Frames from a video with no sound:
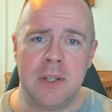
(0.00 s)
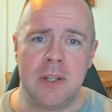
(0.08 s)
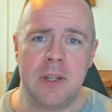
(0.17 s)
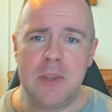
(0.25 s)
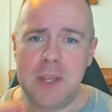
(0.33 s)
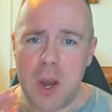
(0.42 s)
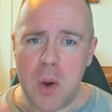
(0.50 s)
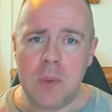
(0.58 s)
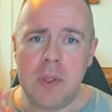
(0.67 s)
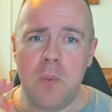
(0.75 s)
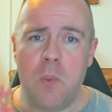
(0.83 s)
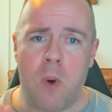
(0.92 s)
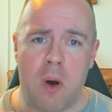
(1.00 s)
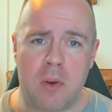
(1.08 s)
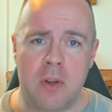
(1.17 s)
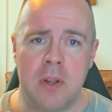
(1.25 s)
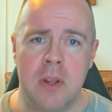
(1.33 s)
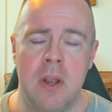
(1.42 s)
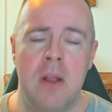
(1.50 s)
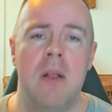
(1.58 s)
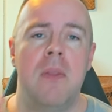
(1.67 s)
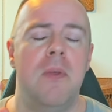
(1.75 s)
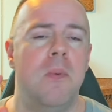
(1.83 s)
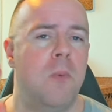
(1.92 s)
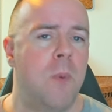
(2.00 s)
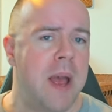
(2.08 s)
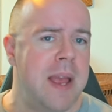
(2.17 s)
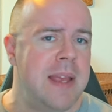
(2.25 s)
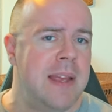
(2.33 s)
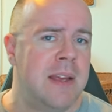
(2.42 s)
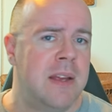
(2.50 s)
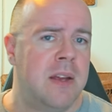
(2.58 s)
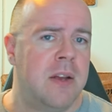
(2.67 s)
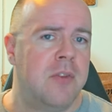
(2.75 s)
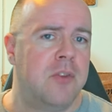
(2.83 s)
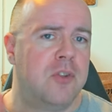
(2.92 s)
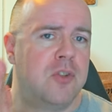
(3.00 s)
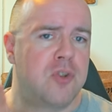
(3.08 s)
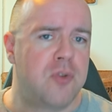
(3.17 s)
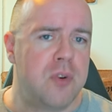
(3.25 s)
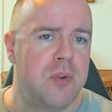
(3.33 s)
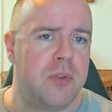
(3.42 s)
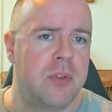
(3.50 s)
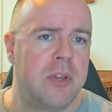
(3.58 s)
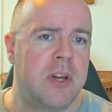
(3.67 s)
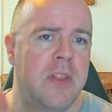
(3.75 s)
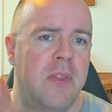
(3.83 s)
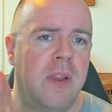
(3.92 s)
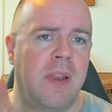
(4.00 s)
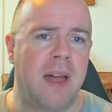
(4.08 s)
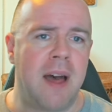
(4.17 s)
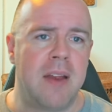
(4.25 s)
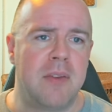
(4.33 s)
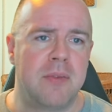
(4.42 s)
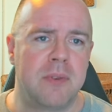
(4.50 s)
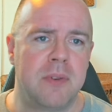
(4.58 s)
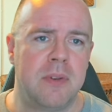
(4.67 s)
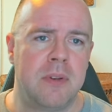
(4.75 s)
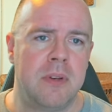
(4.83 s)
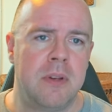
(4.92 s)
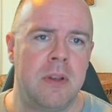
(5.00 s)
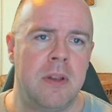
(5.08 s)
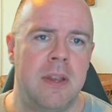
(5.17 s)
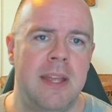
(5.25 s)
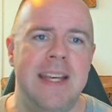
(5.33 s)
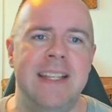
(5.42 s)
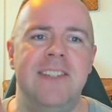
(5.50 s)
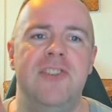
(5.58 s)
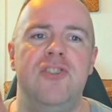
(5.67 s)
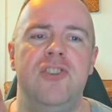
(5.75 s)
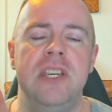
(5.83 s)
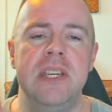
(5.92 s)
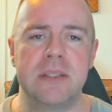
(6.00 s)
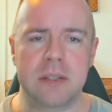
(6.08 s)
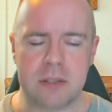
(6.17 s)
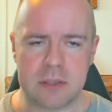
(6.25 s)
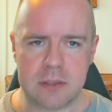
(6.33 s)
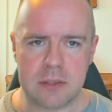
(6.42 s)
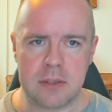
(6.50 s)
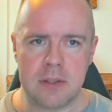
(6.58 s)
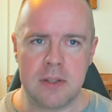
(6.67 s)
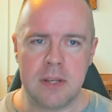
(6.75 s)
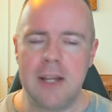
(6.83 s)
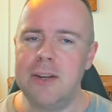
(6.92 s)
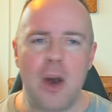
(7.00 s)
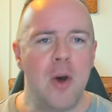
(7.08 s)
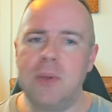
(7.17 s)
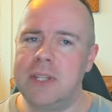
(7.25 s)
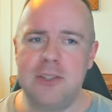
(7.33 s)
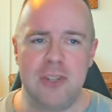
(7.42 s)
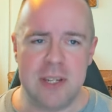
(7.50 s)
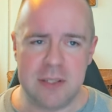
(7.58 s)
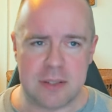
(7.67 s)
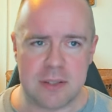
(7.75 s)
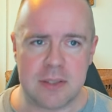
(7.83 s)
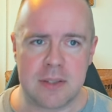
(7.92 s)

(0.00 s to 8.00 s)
the only one, the way, the truth, and the life, is Jesus, and only Jesus.